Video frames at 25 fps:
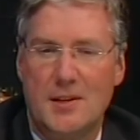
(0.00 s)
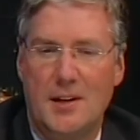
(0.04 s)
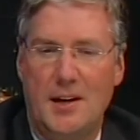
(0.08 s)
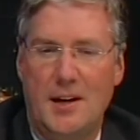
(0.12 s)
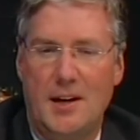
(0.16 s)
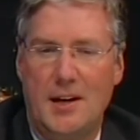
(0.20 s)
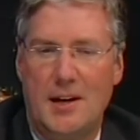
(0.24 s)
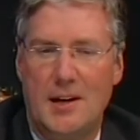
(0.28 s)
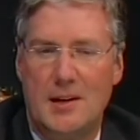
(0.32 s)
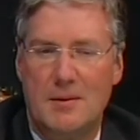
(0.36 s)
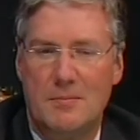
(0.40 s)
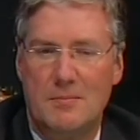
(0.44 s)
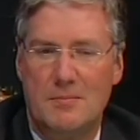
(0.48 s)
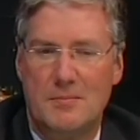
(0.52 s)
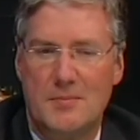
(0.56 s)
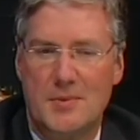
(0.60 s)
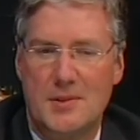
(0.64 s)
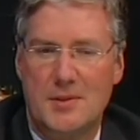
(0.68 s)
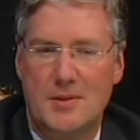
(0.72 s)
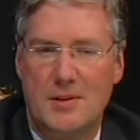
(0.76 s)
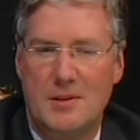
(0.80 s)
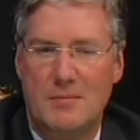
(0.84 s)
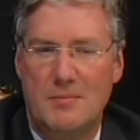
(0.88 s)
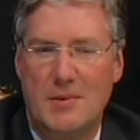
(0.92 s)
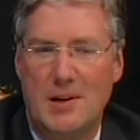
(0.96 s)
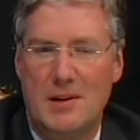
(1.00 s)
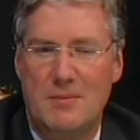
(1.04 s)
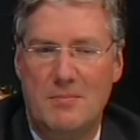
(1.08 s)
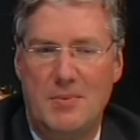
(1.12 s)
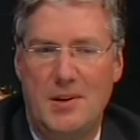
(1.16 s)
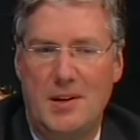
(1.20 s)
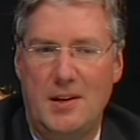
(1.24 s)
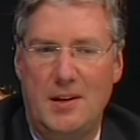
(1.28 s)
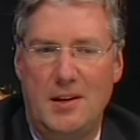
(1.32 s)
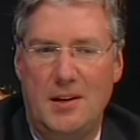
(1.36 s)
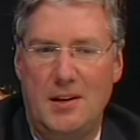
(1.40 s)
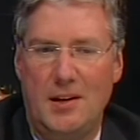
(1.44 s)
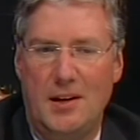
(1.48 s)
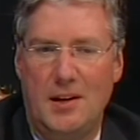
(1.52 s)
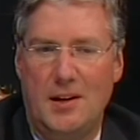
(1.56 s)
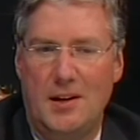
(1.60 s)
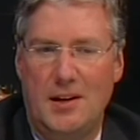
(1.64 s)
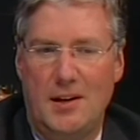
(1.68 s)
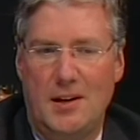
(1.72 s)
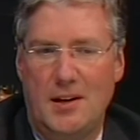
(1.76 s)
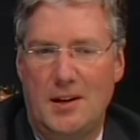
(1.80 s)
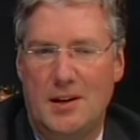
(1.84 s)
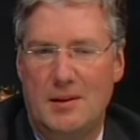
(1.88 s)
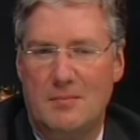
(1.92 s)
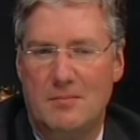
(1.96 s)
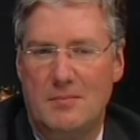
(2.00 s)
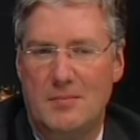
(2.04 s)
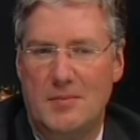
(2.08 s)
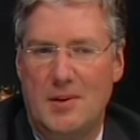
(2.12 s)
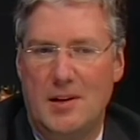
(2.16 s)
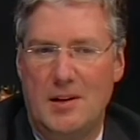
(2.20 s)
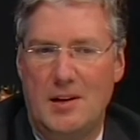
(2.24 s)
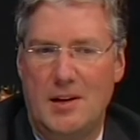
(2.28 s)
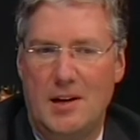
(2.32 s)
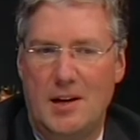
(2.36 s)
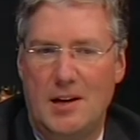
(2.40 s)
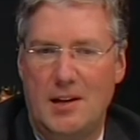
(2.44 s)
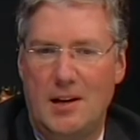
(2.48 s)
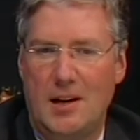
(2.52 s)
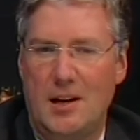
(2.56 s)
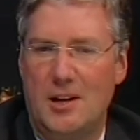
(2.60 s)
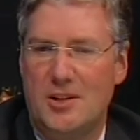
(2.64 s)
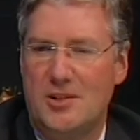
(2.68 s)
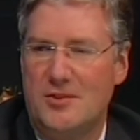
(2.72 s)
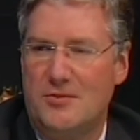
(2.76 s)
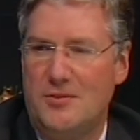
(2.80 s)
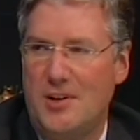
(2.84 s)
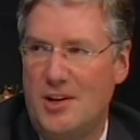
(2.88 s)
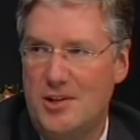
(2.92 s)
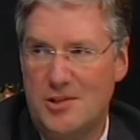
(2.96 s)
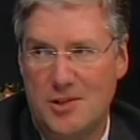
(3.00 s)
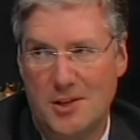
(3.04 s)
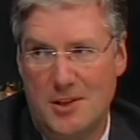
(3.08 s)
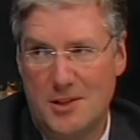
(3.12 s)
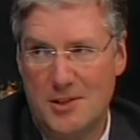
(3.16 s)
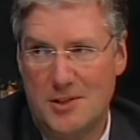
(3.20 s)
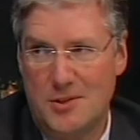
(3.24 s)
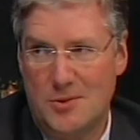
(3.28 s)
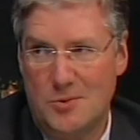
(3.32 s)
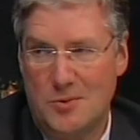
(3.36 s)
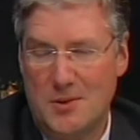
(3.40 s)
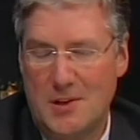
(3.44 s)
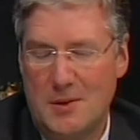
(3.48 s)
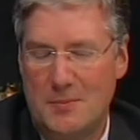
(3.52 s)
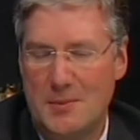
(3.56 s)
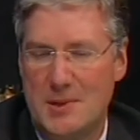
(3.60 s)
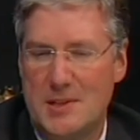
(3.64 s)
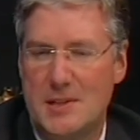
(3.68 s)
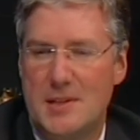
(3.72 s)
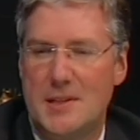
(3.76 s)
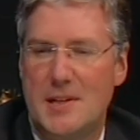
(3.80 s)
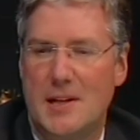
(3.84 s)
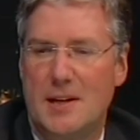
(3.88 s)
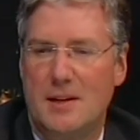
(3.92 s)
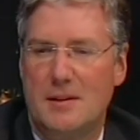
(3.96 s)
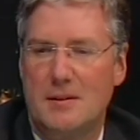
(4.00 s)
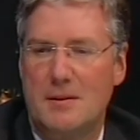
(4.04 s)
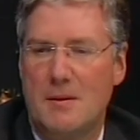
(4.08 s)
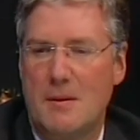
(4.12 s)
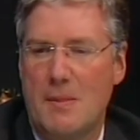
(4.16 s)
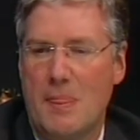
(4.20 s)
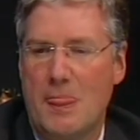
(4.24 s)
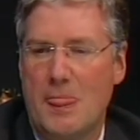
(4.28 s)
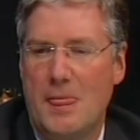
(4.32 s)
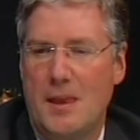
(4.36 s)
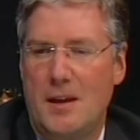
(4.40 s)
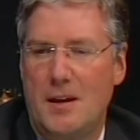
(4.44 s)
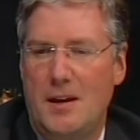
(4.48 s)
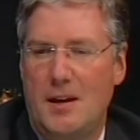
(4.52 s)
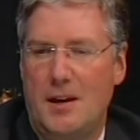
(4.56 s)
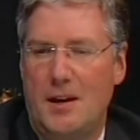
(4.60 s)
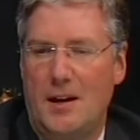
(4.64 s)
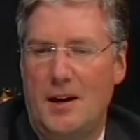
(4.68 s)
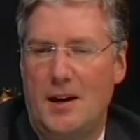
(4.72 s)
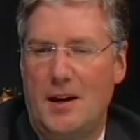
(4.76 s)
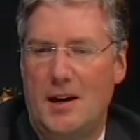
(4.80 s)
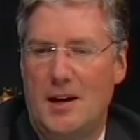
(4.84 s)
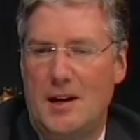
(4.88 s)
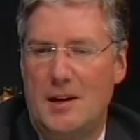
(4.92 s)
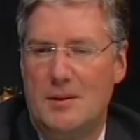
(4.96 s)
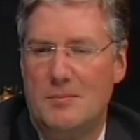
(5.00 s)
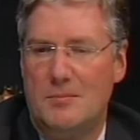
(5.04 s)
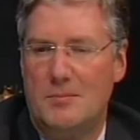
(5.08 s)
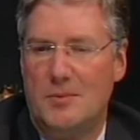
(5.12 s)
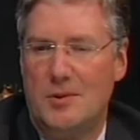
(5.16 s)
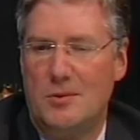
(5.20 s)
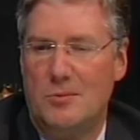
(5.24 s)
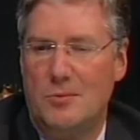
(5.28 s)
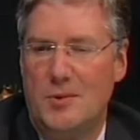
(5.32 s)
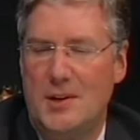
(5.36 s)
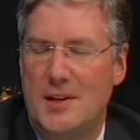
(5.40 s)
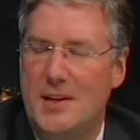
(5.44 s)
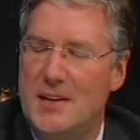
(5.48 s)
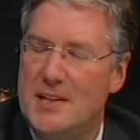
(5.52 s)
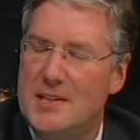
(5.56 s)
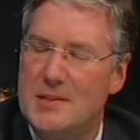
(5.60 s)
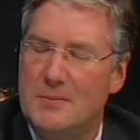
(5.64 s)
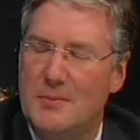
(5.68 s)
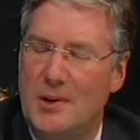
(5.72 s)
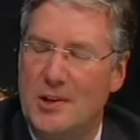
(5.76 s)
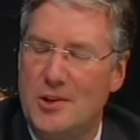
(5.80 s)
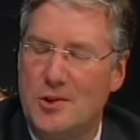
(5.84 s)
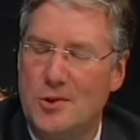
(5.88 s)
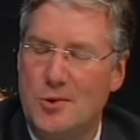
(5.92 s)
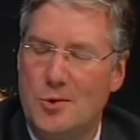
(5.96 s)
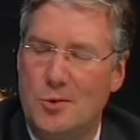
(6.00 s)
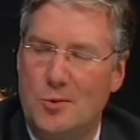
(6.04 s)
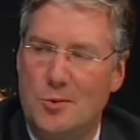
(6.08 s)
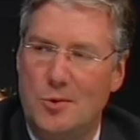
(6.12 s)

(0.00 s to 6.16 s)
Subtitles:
So it might be a large franchise store coming to town. We need to make sure